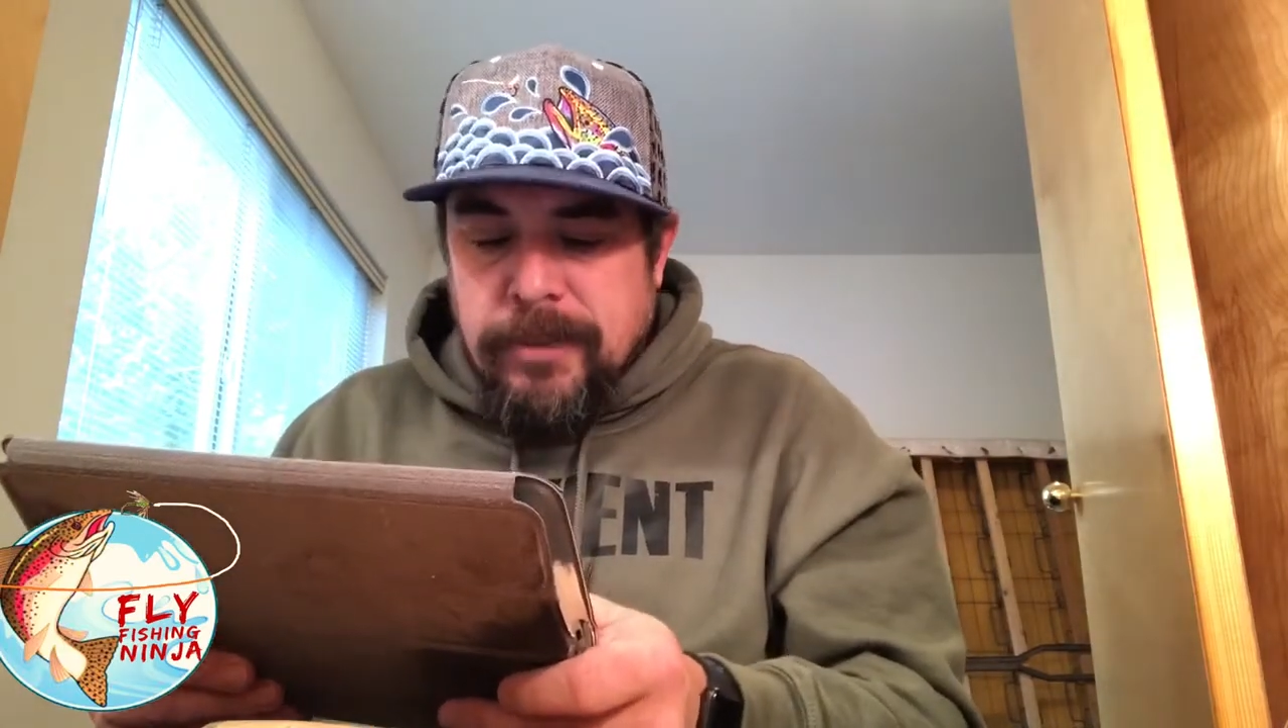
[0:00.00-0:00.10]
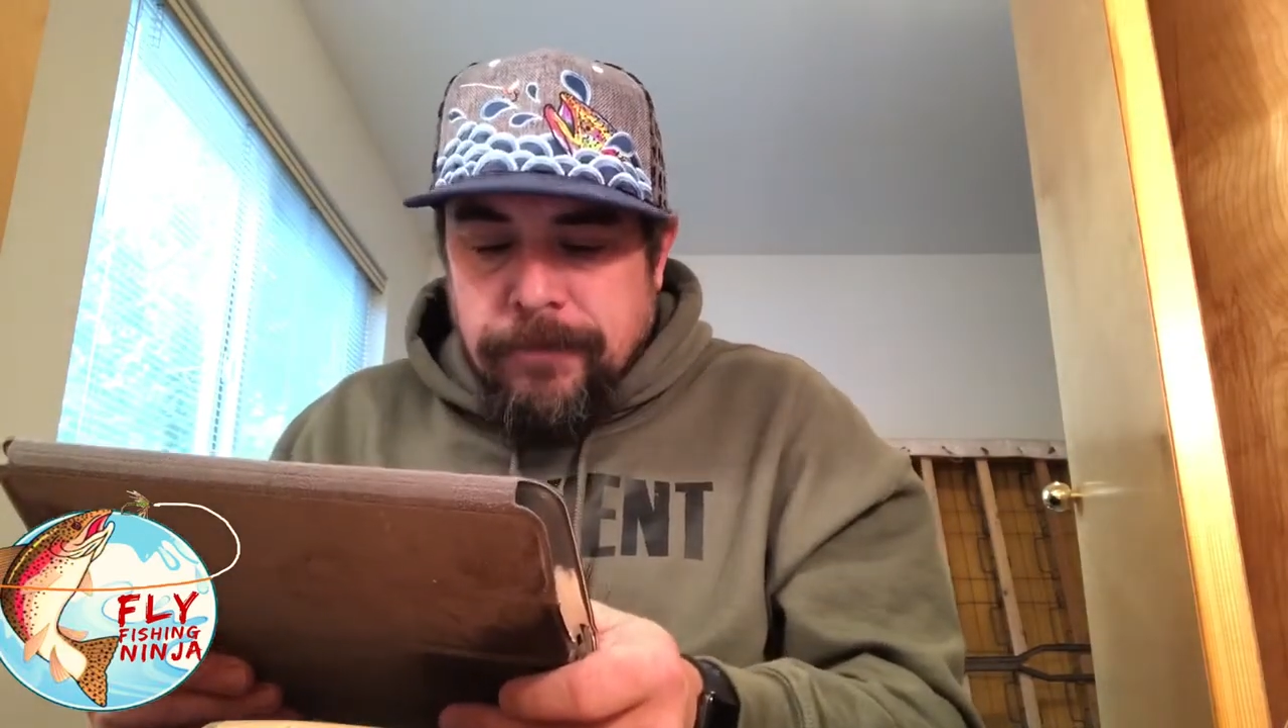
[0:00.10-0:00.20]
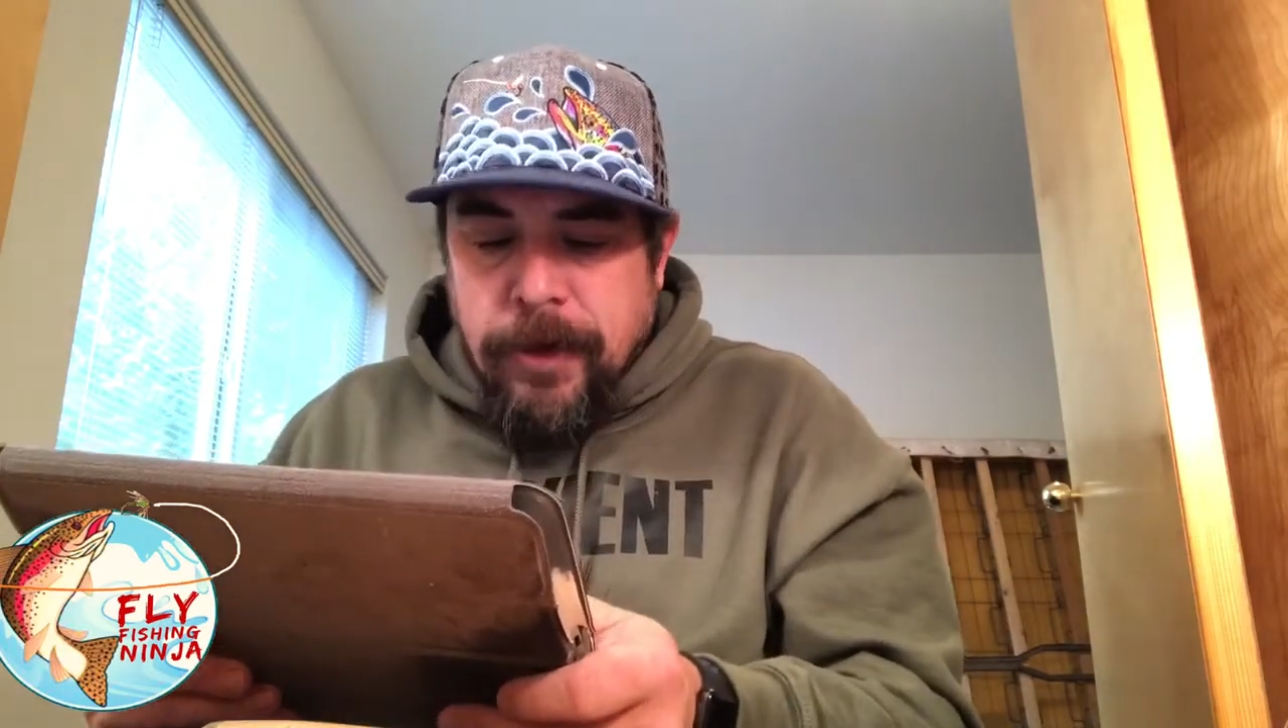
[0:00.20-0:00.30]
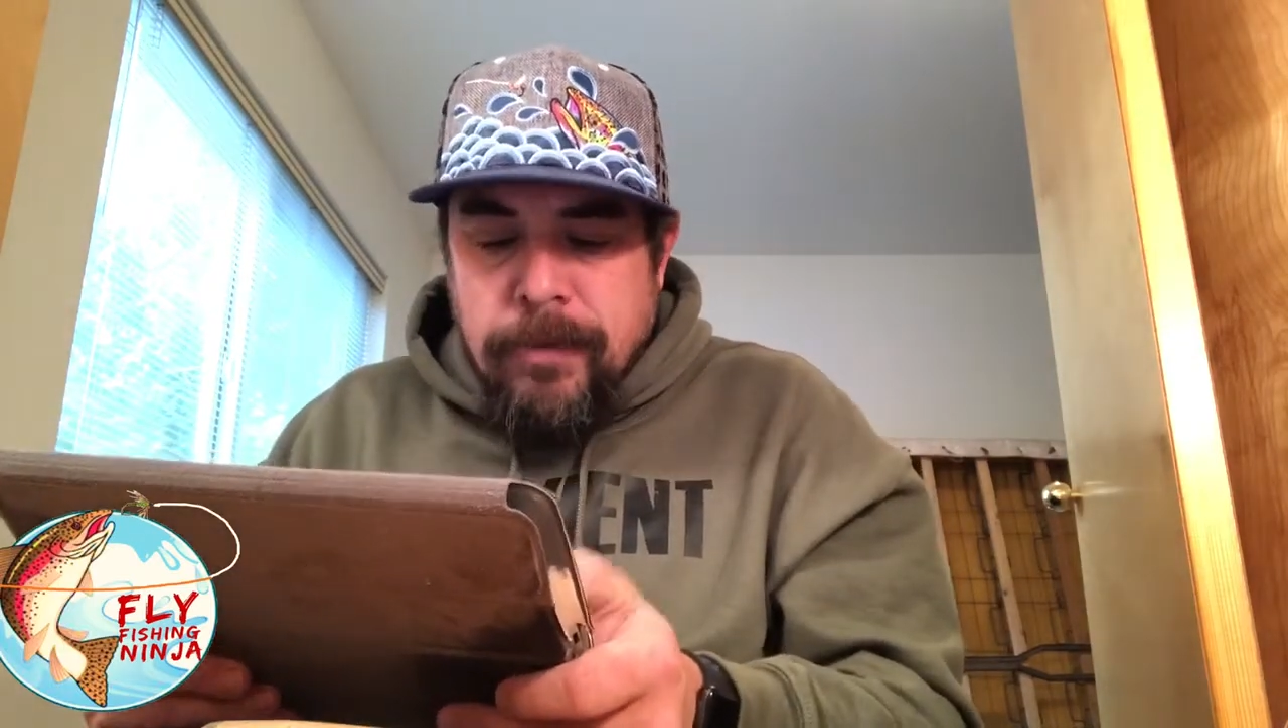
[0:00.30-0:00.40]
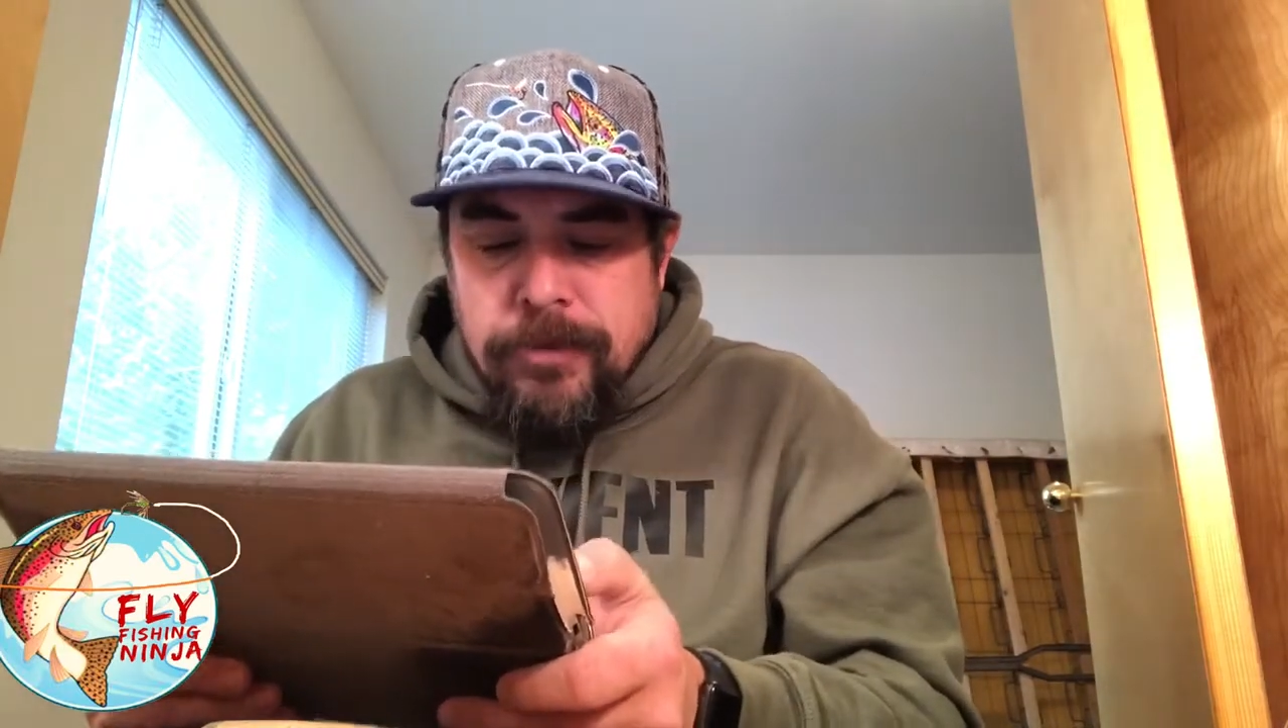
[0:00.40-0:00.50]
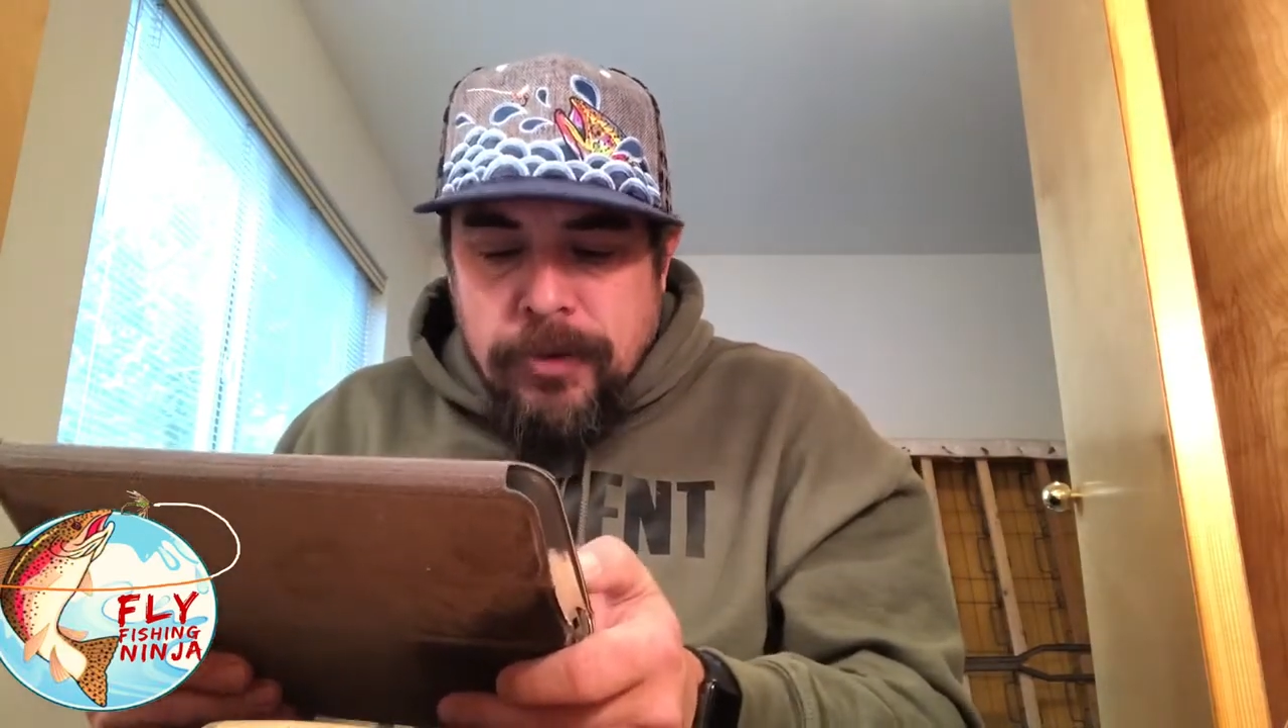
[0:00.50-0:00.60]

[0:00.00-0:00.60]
from